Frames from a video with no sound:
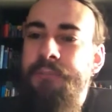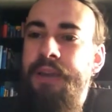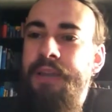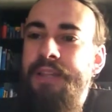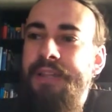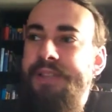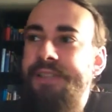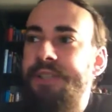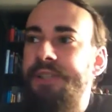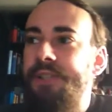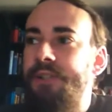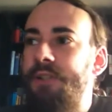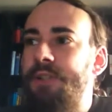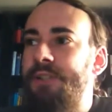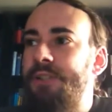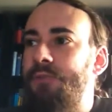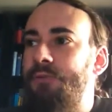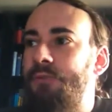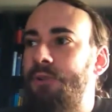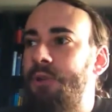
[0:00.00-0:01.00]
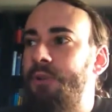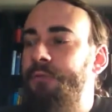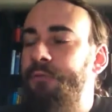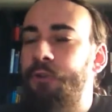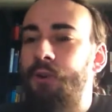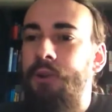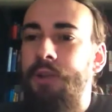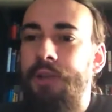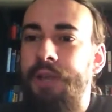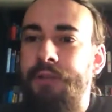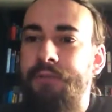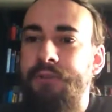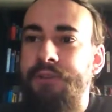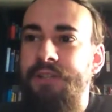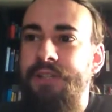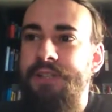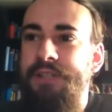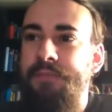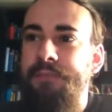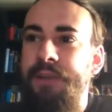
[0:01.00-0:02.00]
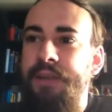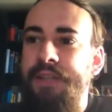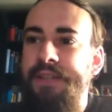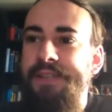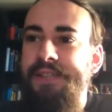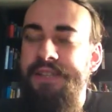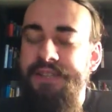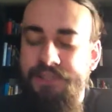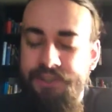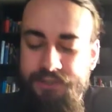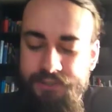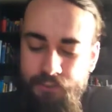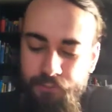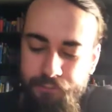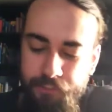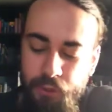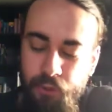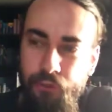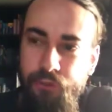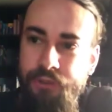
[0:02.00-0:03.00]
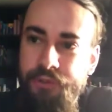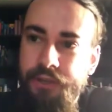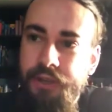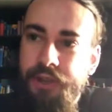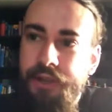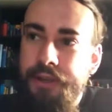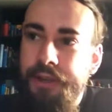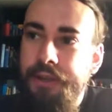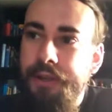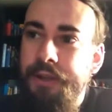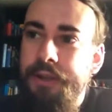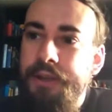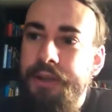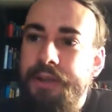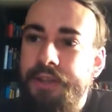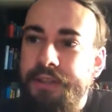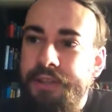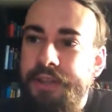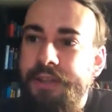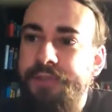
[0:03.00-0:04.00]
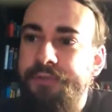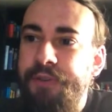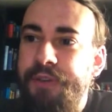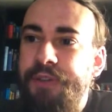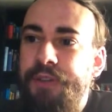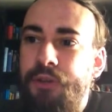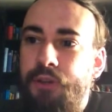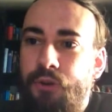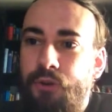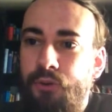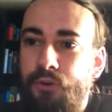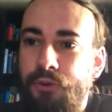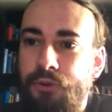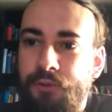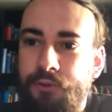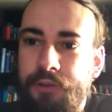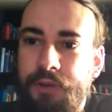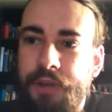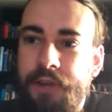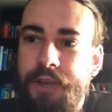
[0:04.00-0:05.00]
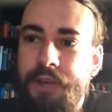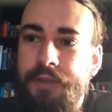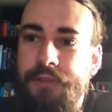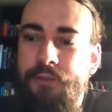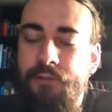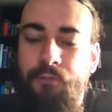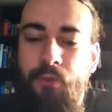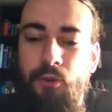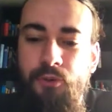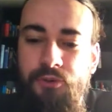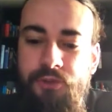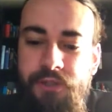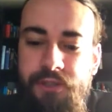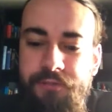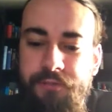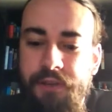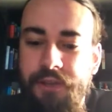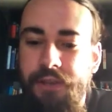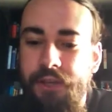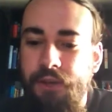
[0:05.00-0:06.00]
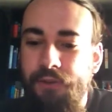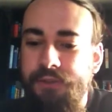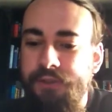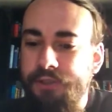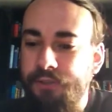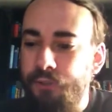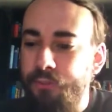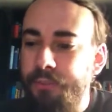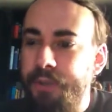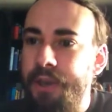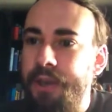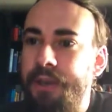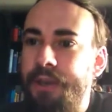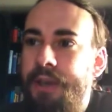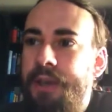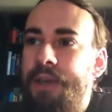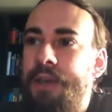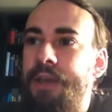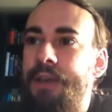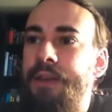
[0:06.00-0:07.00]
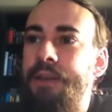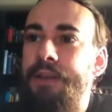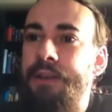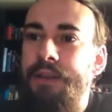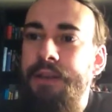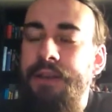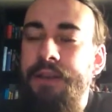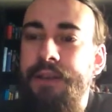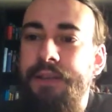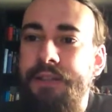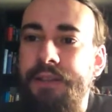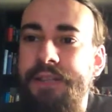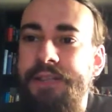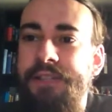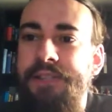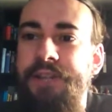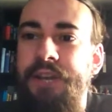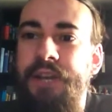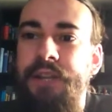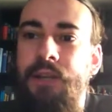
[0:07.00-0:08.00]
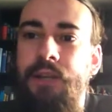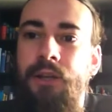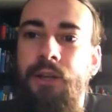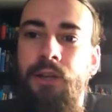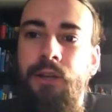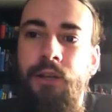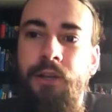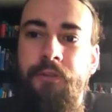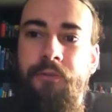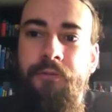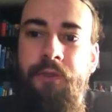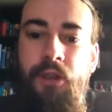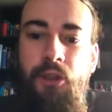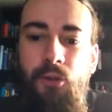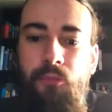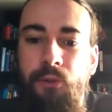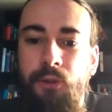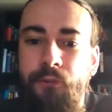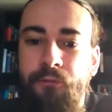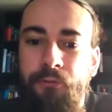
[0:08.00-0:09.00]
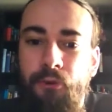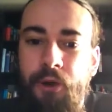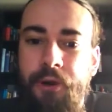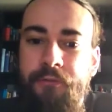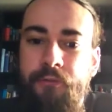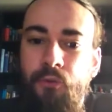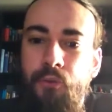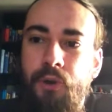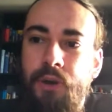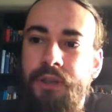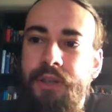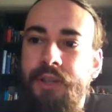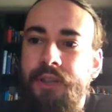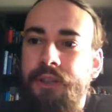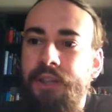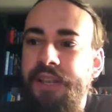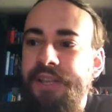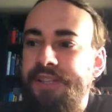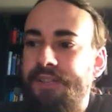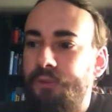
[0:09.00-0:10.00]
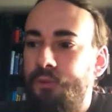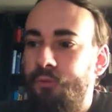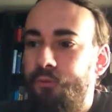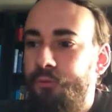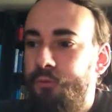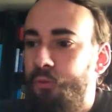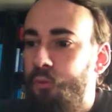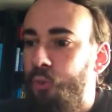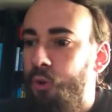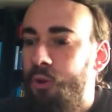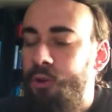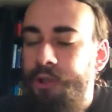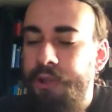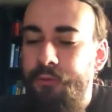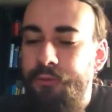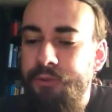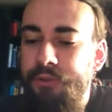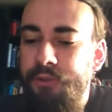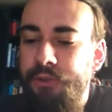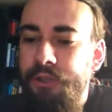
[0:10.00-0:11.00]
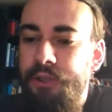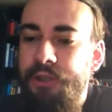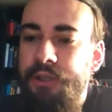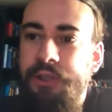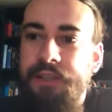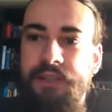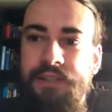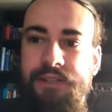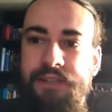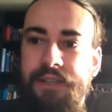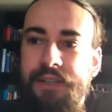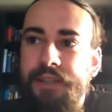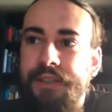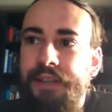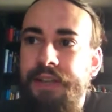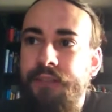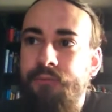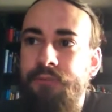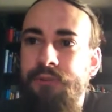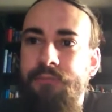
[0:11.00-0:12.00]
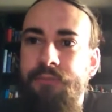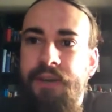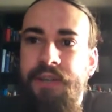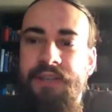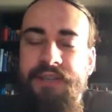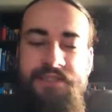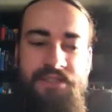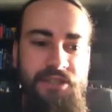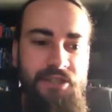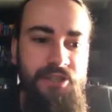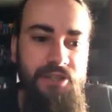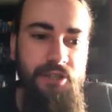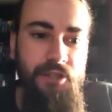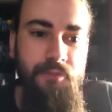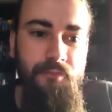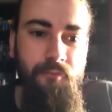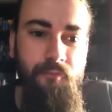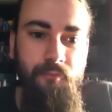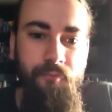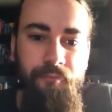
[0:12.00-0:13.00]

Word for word: My decision is to learn foreign languages, and my decision is to post uh, these videos. Okay, is to post these videos, is to make uh, this channel available for everyone, at least to, to all language learners, and that was my decision.